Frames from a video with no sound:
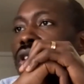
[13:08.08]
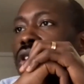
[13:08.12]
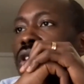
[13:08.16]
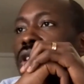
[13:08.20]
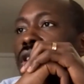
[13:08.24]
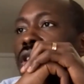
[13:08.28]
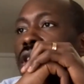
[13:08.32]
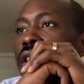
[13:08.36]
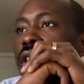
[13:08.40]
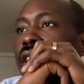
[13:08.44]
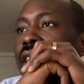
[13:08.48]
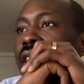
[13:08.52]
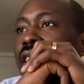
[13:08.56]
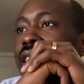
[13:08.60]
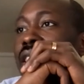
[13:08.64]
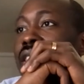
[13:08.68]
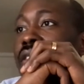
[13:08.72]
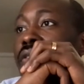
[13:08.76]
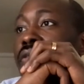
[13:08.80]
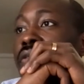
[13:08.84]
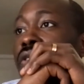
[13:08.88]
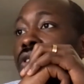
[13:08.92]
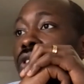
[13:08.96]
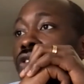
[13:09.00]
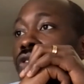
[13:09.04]
did that
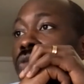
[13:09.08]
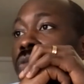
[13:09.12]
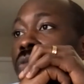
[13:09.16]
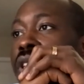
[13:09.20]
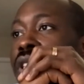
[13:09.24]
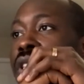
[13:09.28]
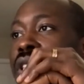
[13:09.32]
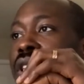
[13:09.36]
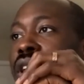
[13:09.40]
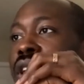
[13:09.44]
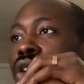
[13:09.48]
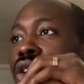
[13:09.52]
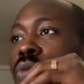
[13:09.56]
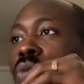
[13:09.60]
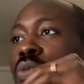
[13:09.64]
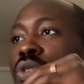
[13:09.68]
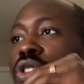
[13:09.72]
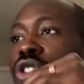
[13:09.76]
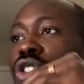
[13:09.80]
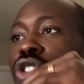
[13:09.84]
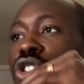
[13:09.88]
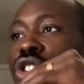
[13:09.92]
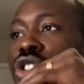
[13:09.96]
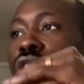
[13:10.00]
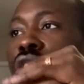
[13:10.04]
involvement
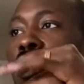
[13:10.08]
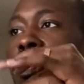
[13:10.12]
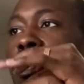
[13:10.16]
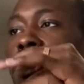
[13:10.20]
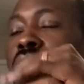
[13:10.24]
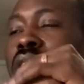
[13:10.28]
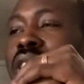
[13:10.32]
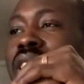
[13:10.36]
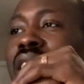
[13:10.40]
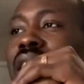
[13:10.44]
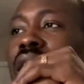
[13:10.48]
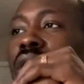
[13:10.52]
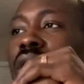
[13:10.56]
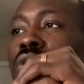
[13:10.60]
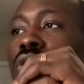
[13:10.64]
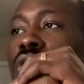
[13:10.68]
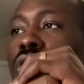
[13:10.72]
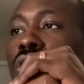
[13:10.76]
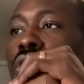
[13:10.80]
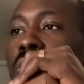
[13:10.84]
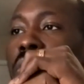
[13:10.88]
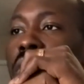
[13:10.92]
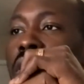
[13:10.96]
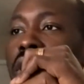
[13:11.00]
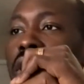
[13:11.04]
help shape the
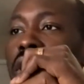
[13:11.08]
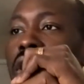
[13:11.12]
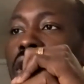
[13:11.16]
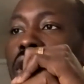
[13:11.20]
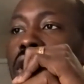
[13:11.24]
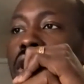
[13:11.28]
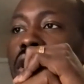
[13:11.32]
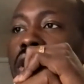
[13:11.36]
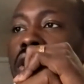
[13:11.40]
outcome at